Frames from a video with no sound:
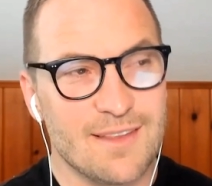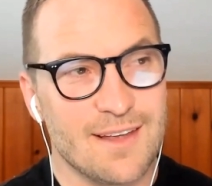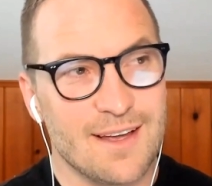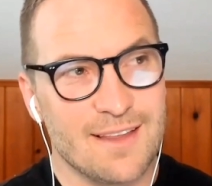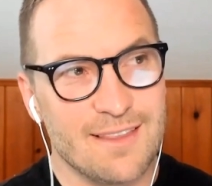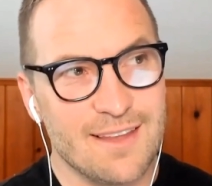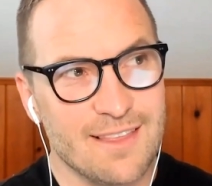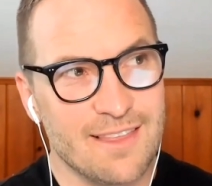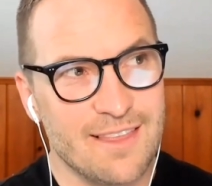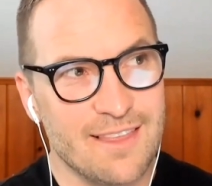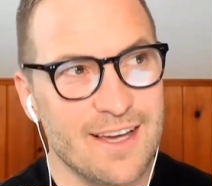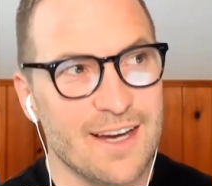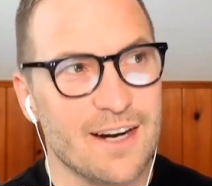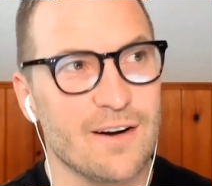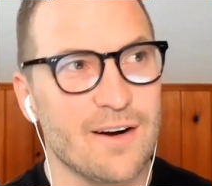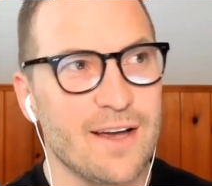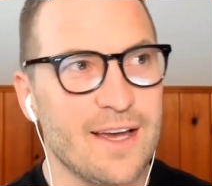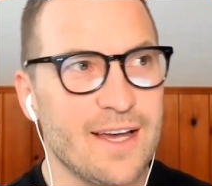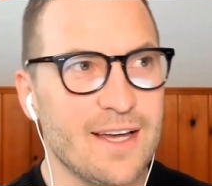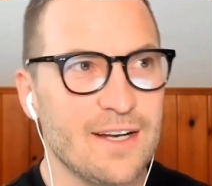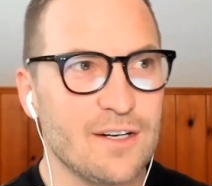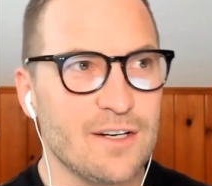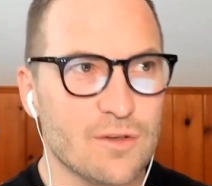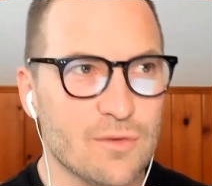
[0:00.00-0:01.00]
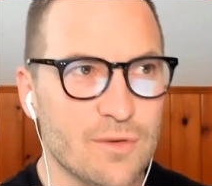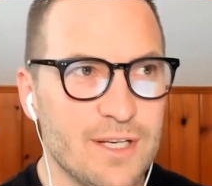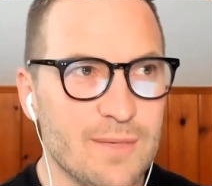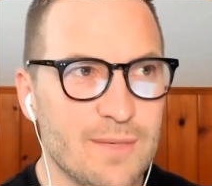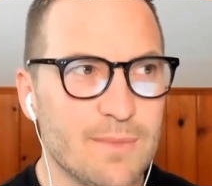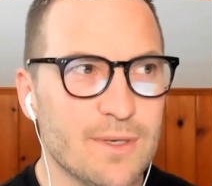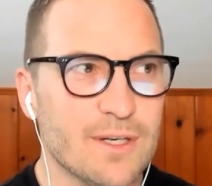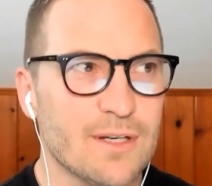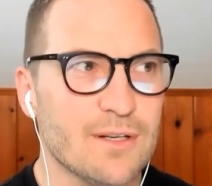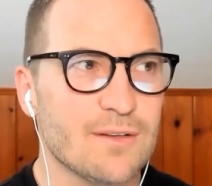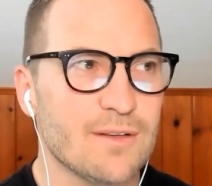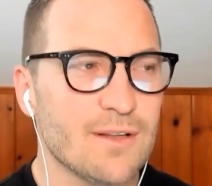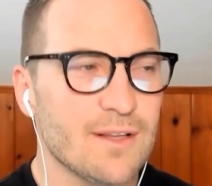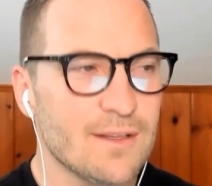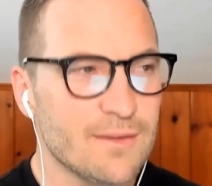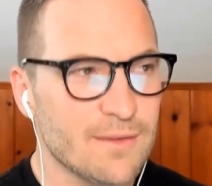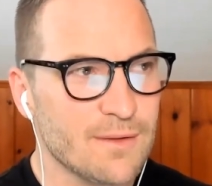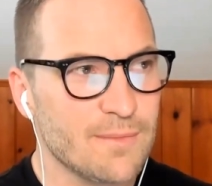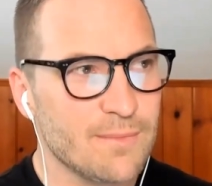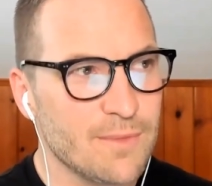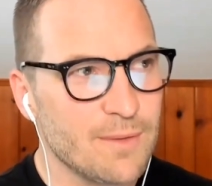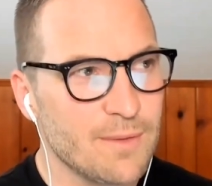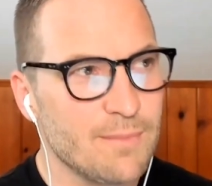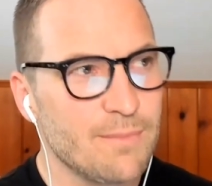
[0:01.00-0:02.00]
I think, there and Greenbuild,
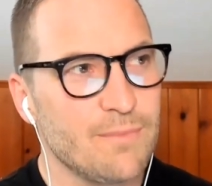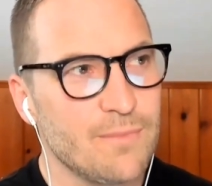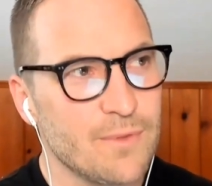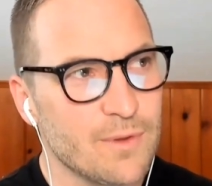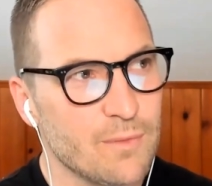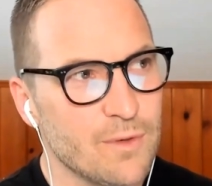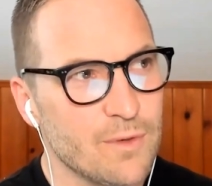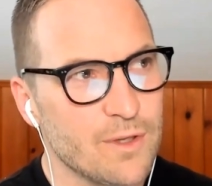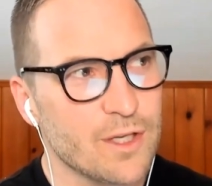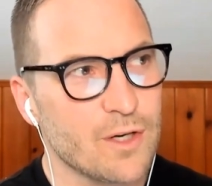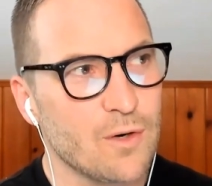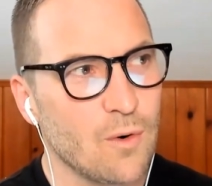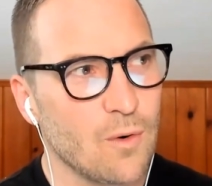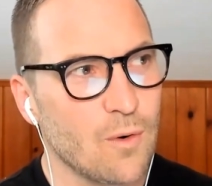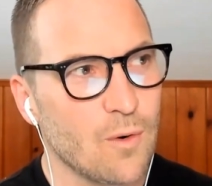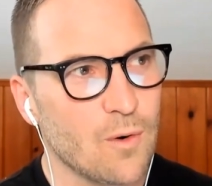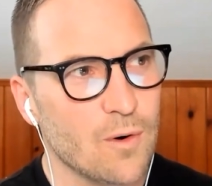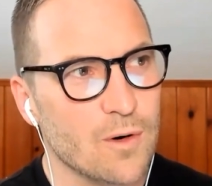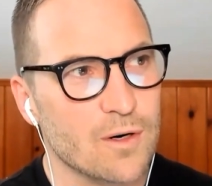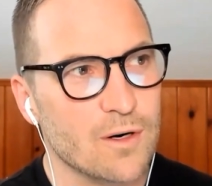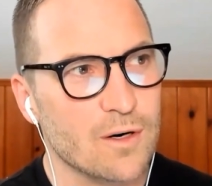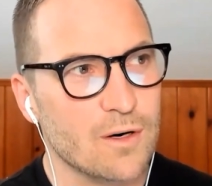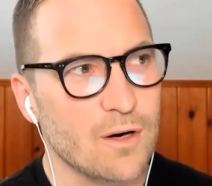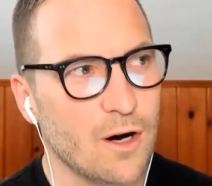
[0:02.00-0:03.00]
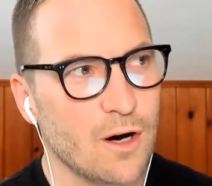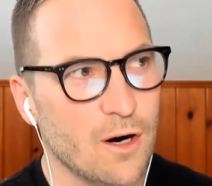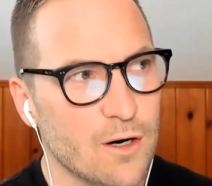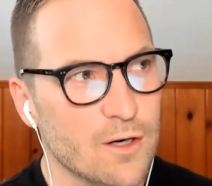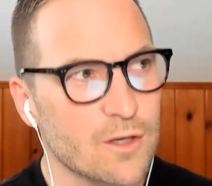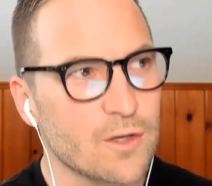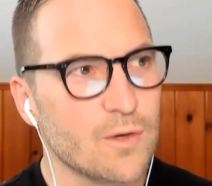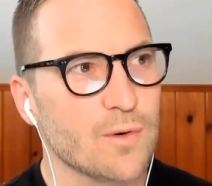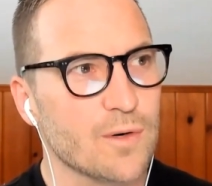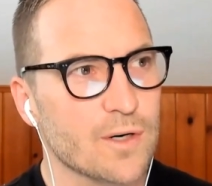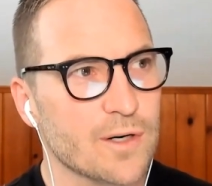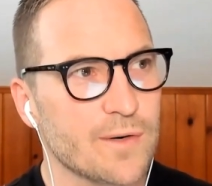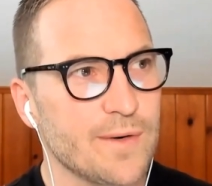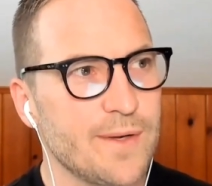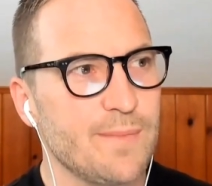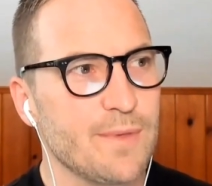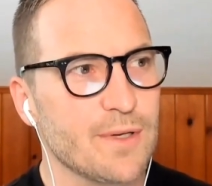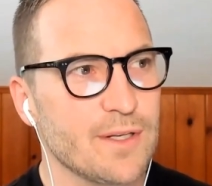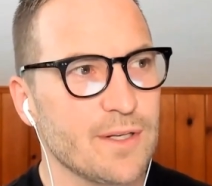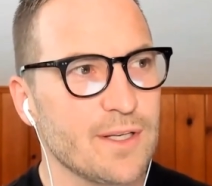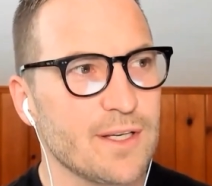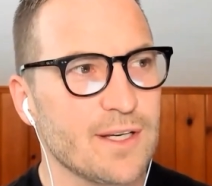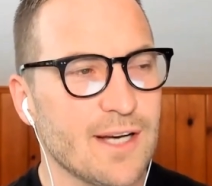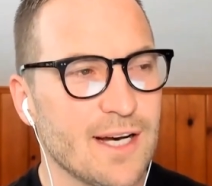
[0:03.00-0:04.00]
the really hardcore green
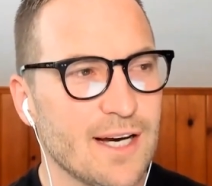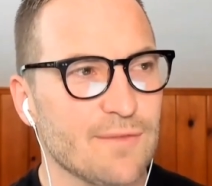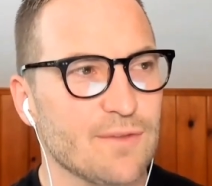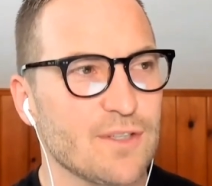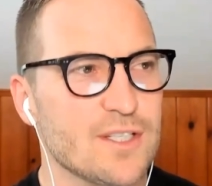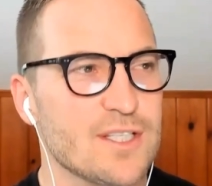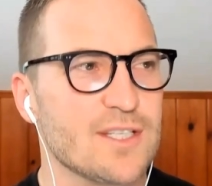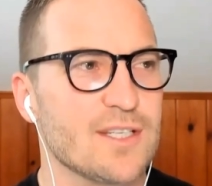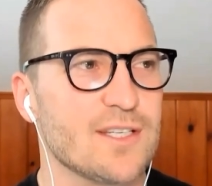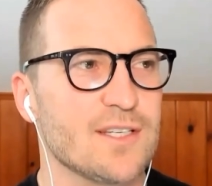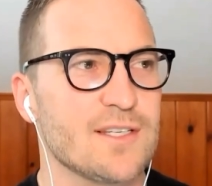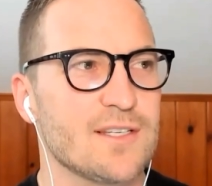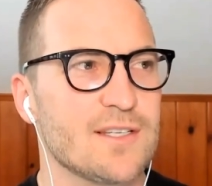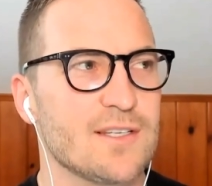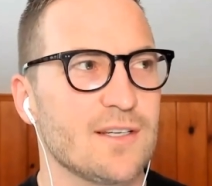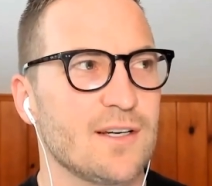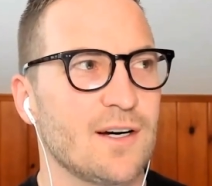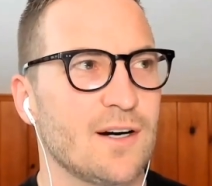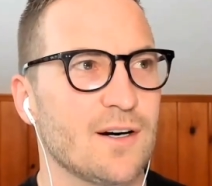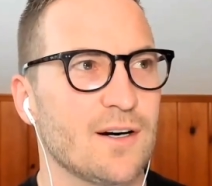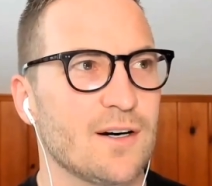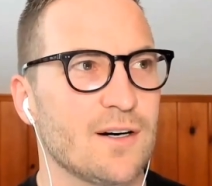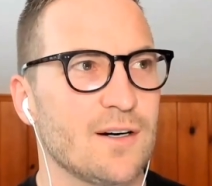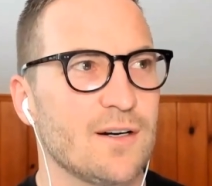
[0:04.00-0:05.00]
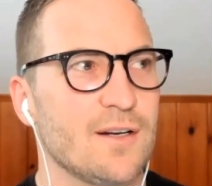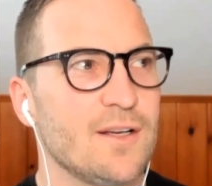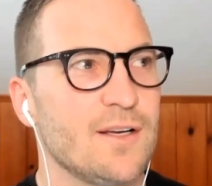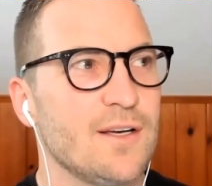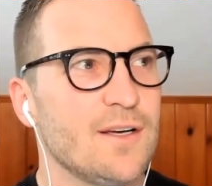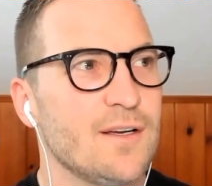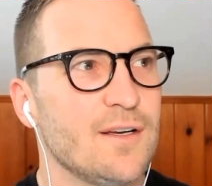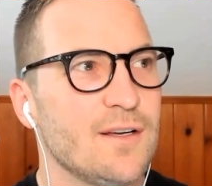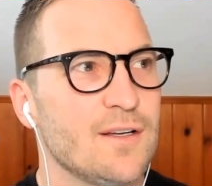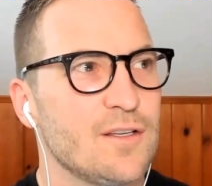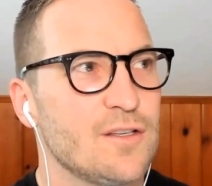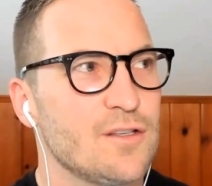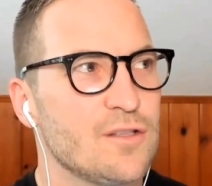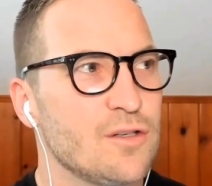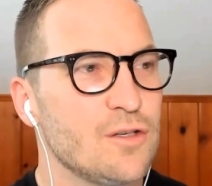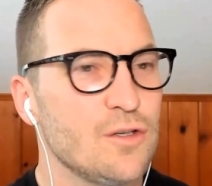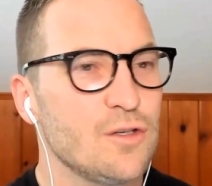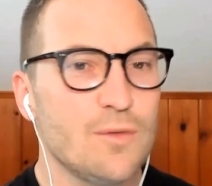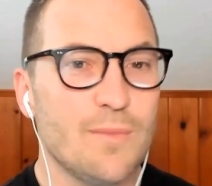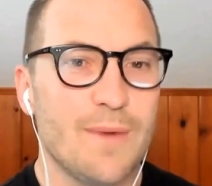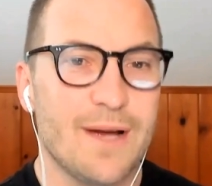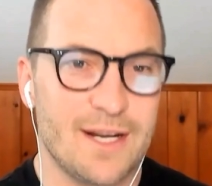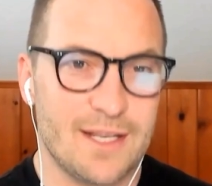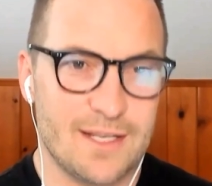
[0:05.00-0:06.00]
building conferences are
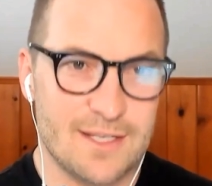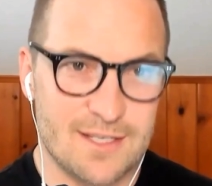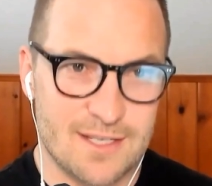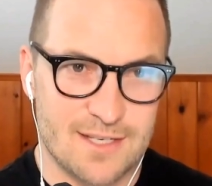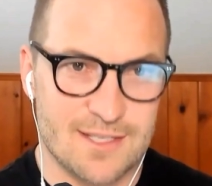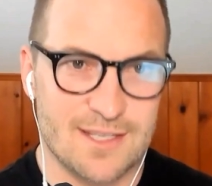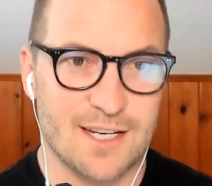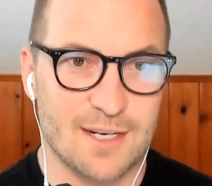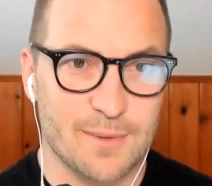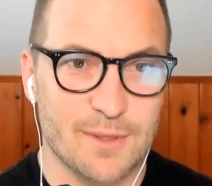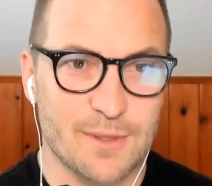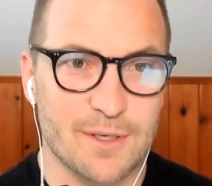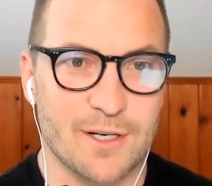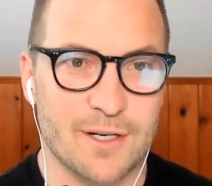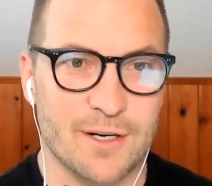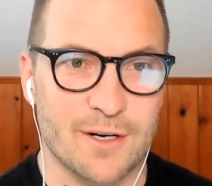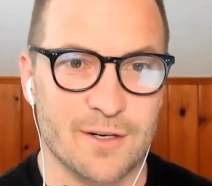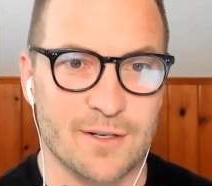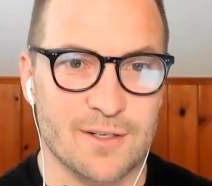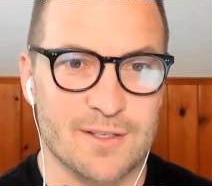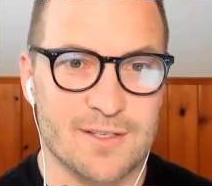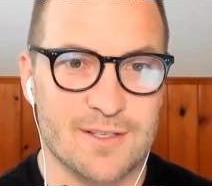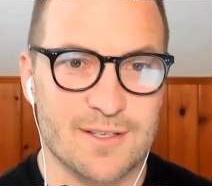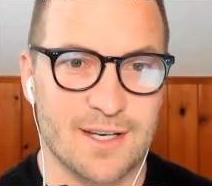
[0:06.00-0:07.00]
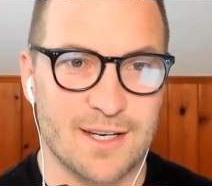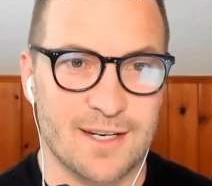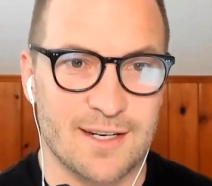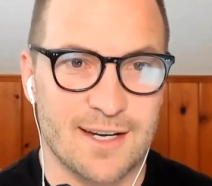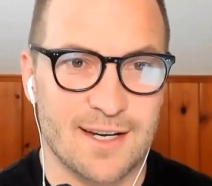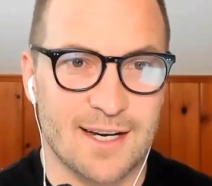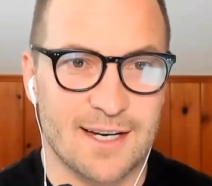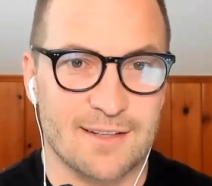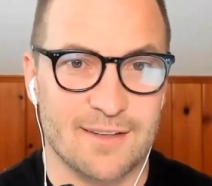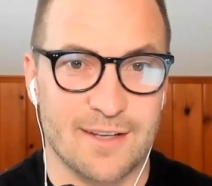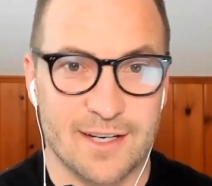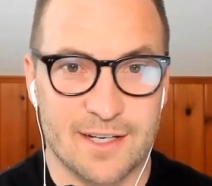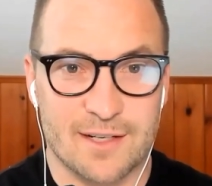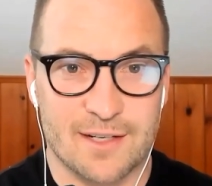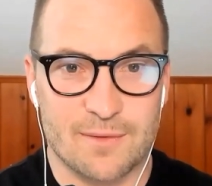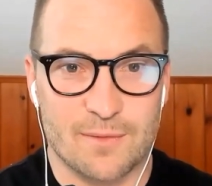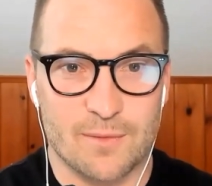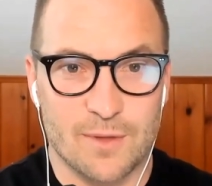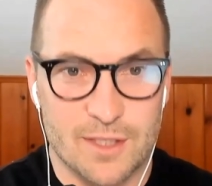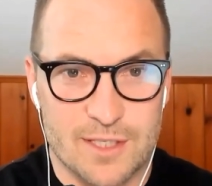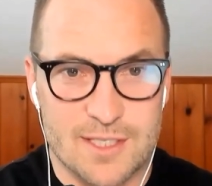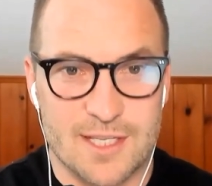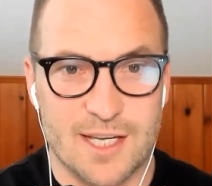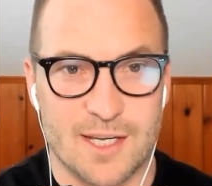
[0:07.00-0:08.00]
too many sustainability nerds and not like
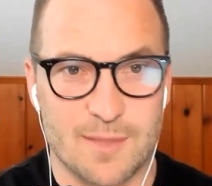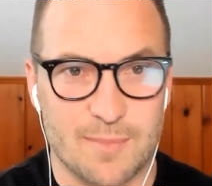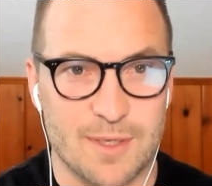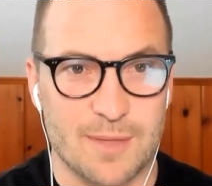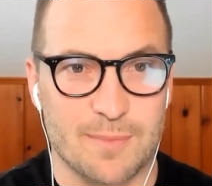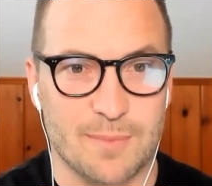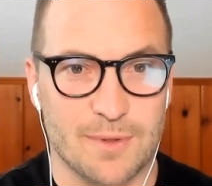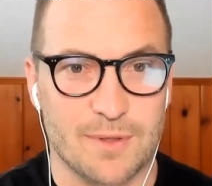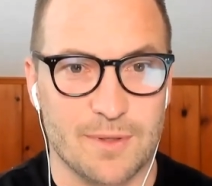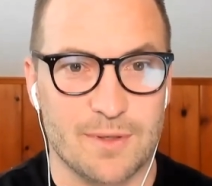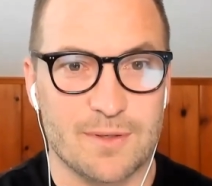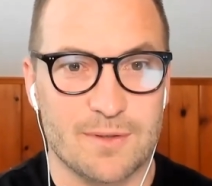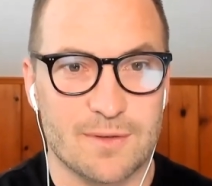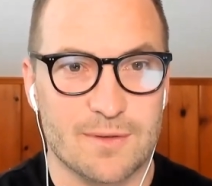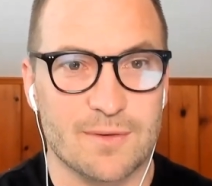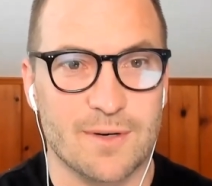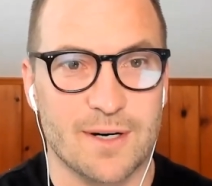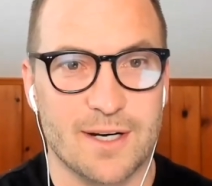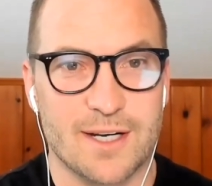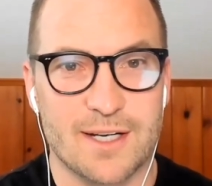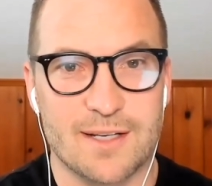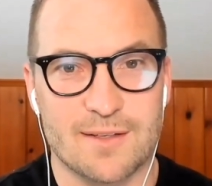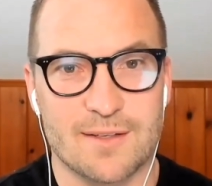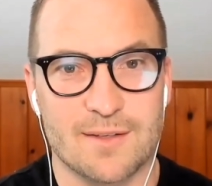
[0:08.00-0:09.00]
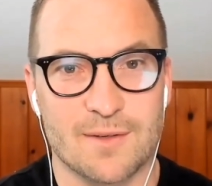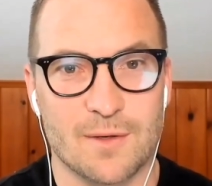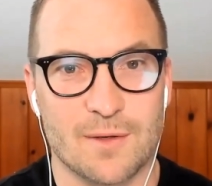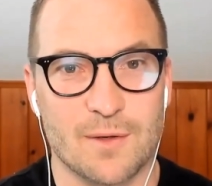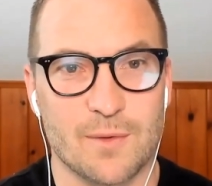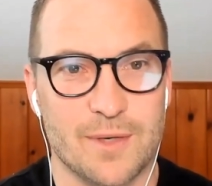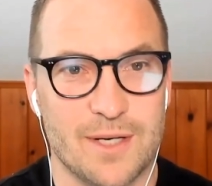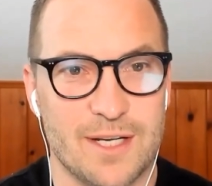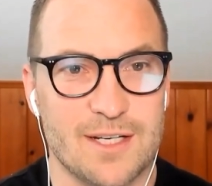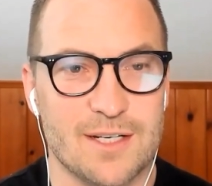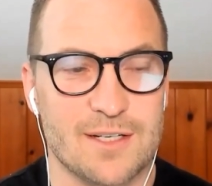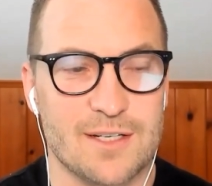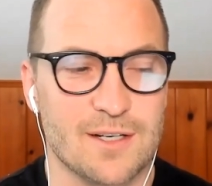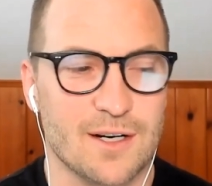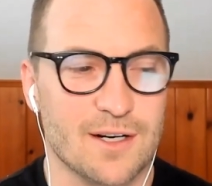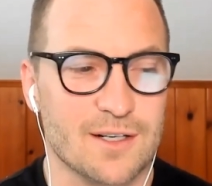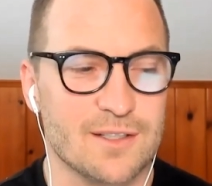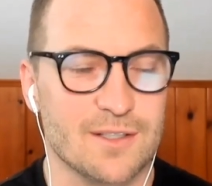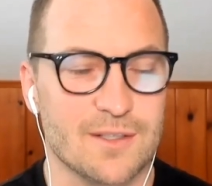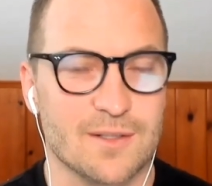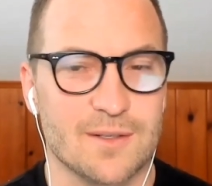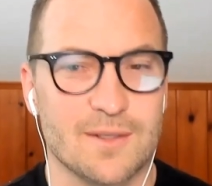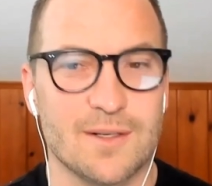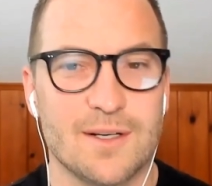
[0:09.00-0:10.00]
real estate people, right? Who we need to talk
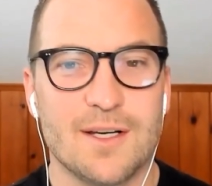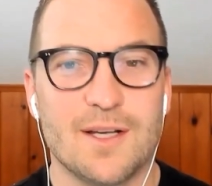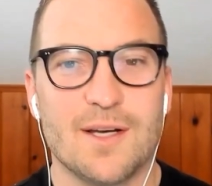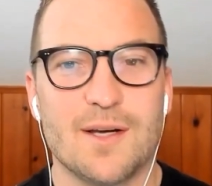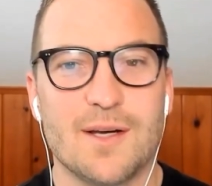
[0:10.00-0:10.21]
to.